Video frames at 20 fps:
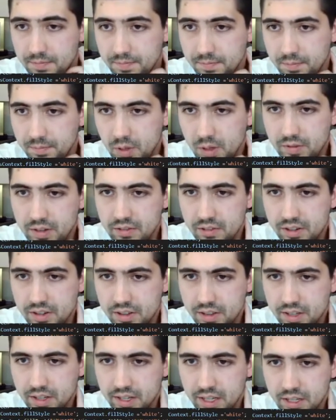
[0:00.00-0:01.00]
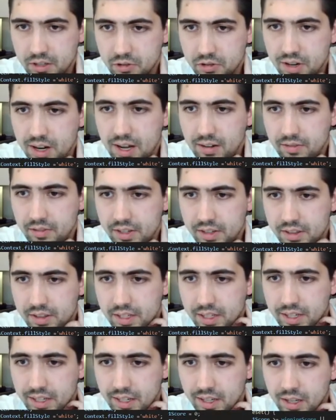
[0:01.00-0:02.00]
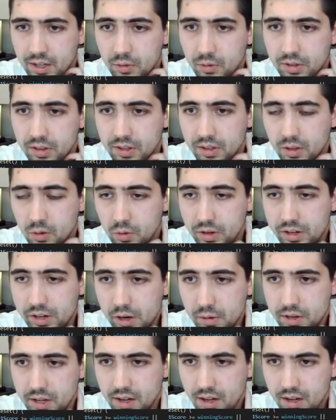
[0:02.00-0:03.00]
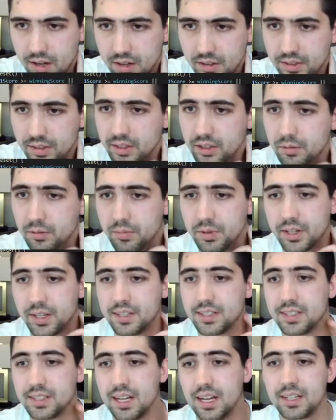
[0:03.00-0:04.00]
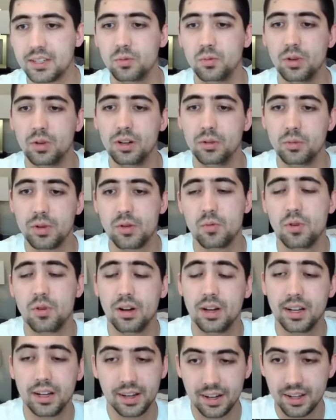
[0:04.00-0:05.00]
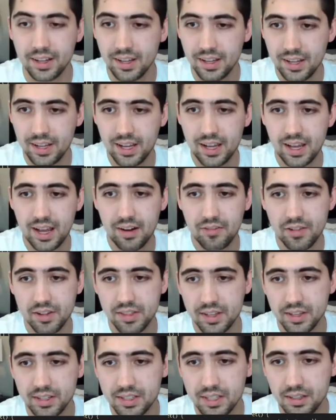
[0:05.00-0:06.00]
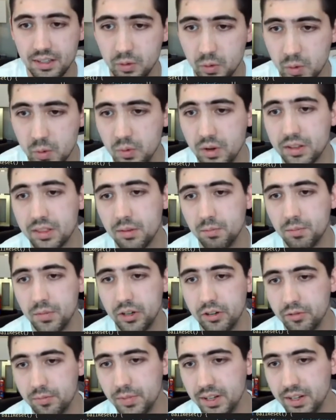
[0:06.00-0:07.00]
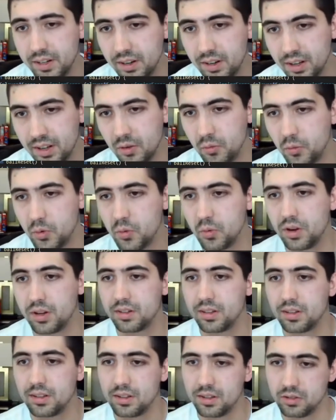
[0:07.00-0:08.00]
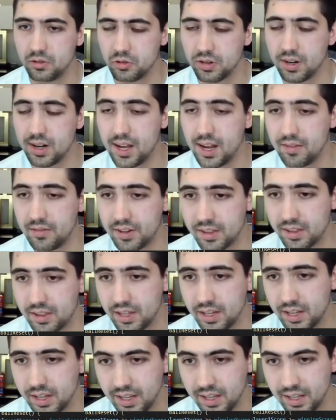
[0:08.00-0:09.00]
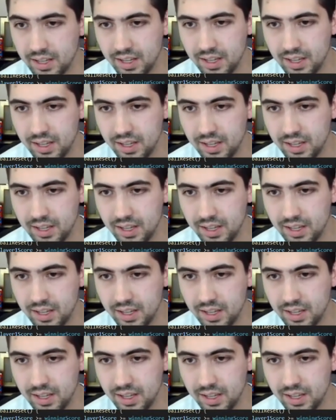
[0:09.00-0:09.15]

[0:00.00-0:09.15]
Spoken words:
move everything and draw everything within the window.onload, because that's what we want everything to load. We want the movement, we want draw everything,